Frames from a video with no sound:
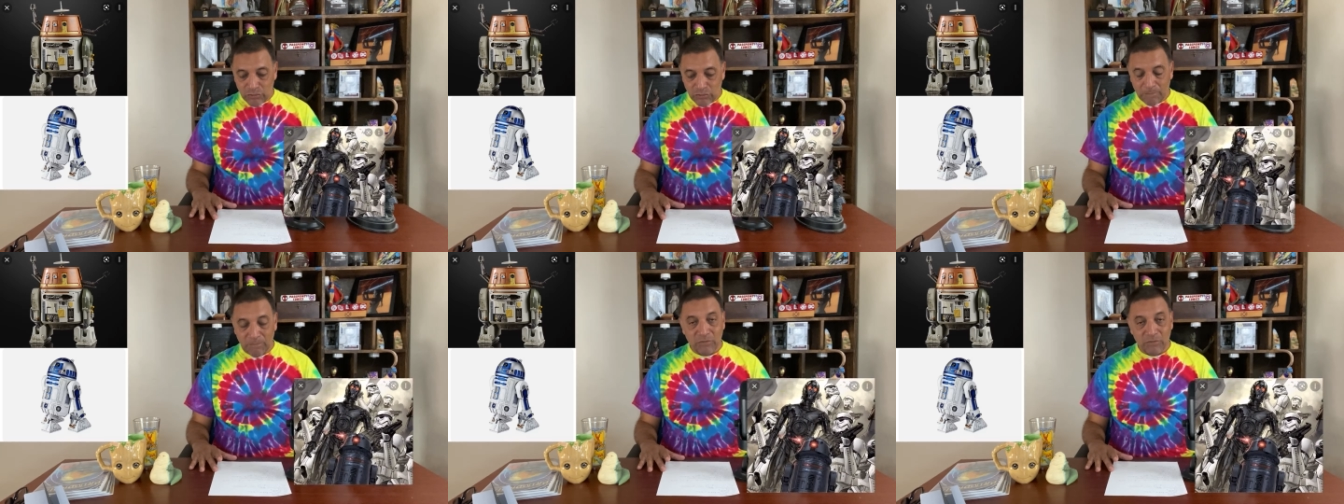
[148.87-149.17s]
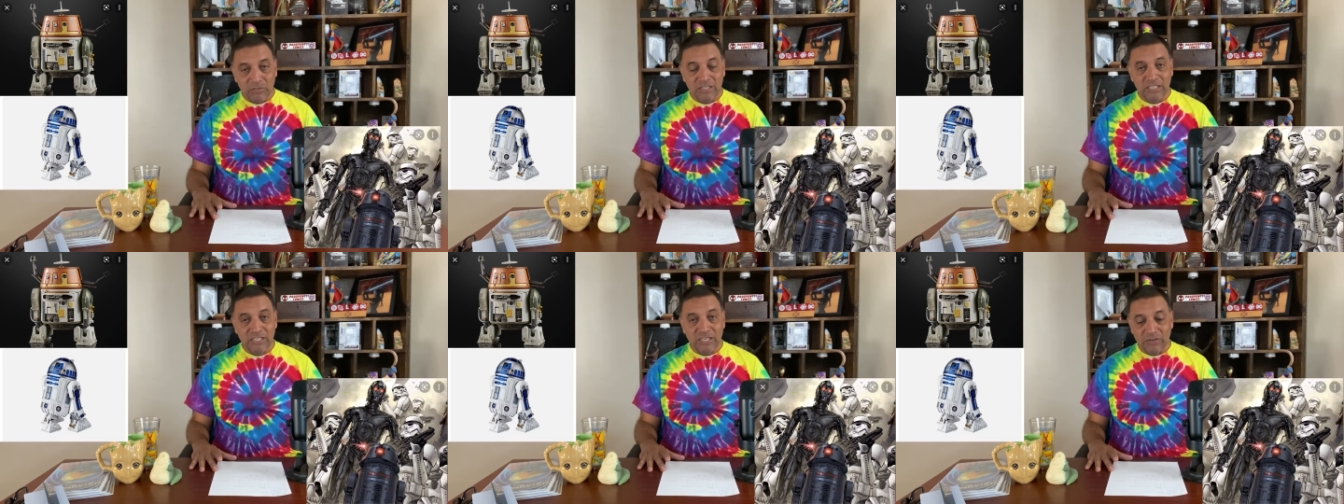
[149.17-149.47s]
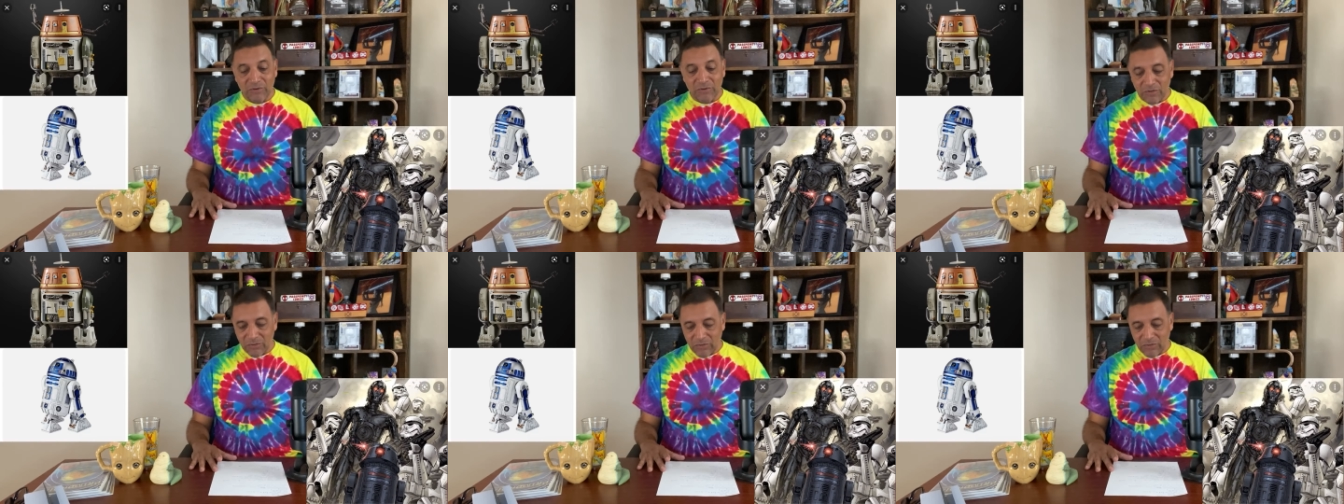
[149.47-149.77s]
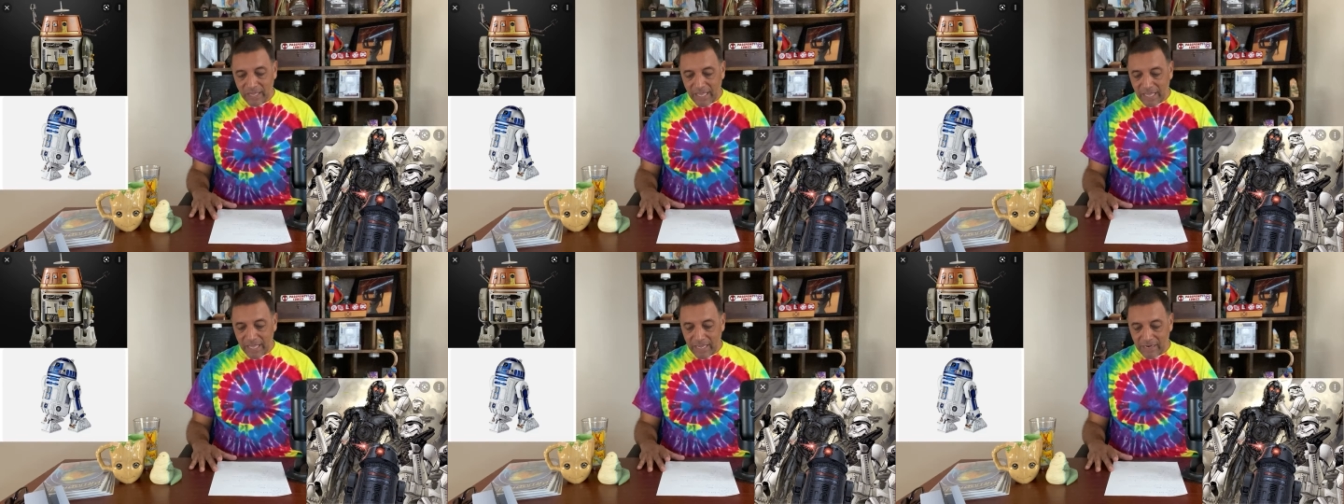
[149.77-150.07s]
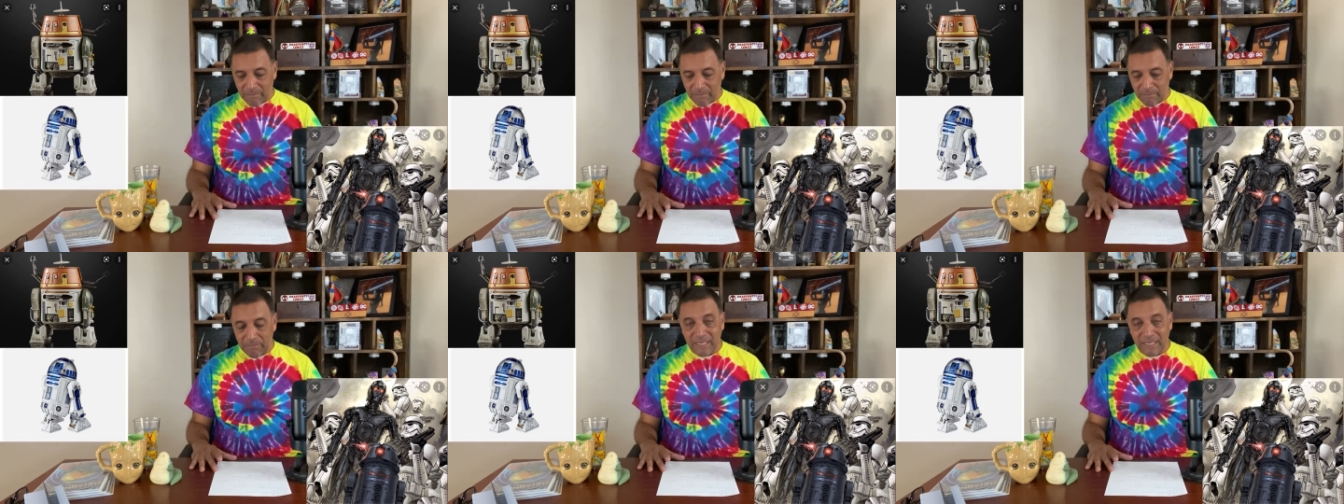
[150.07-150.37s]
Triple uh, Zero
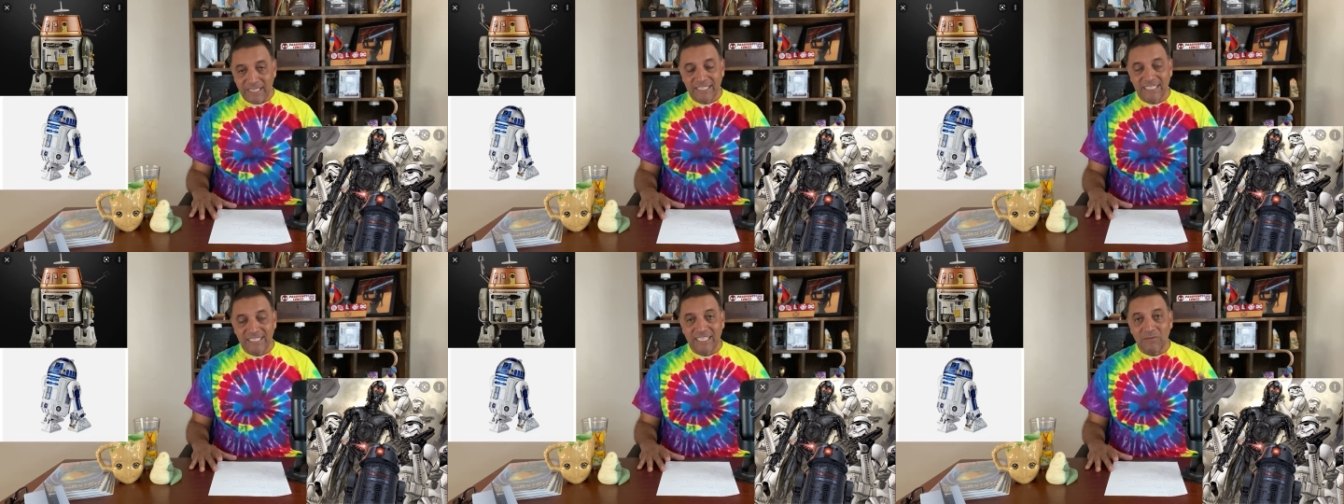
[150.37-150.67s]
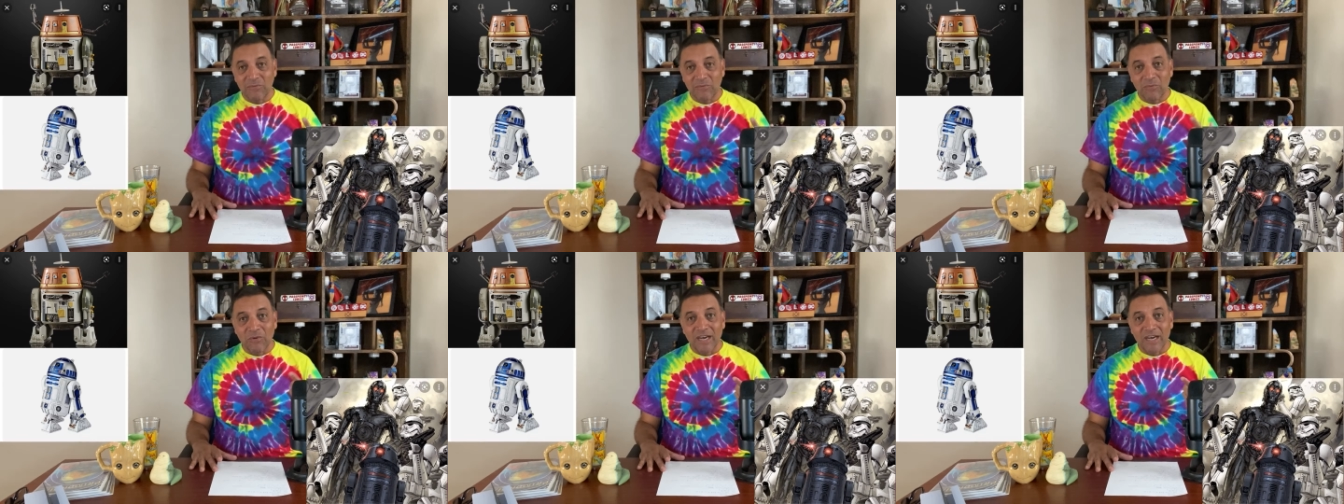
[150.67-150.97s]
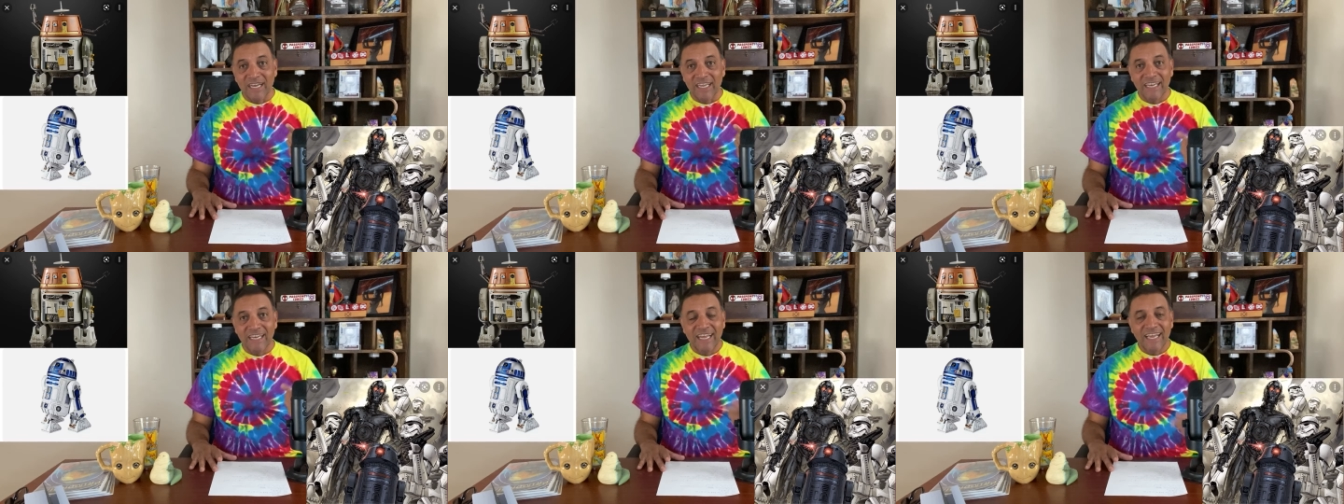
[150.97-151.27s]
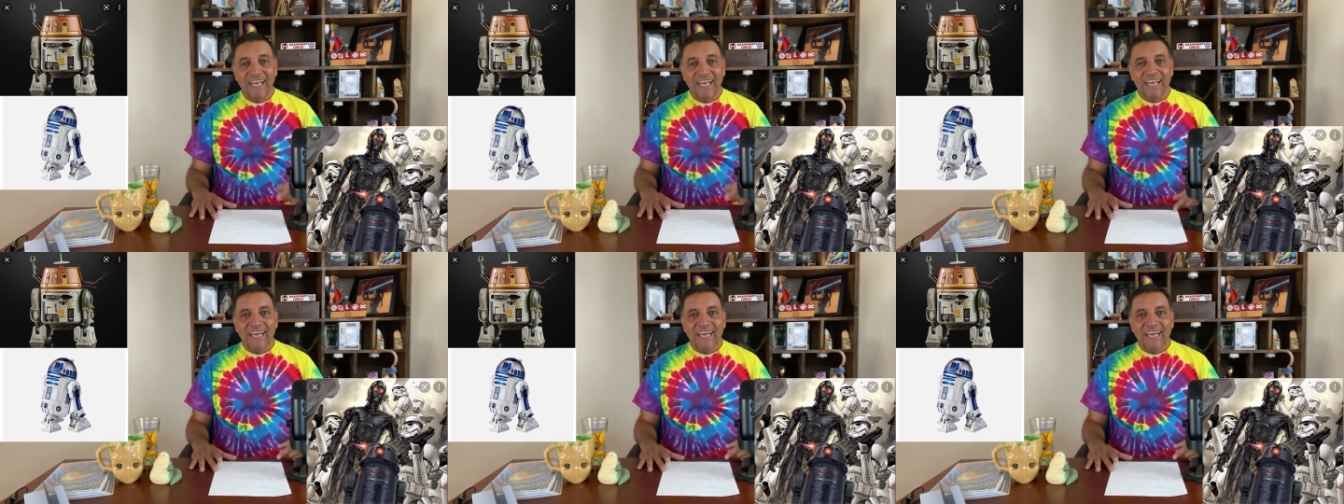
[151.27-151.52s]
and BT One.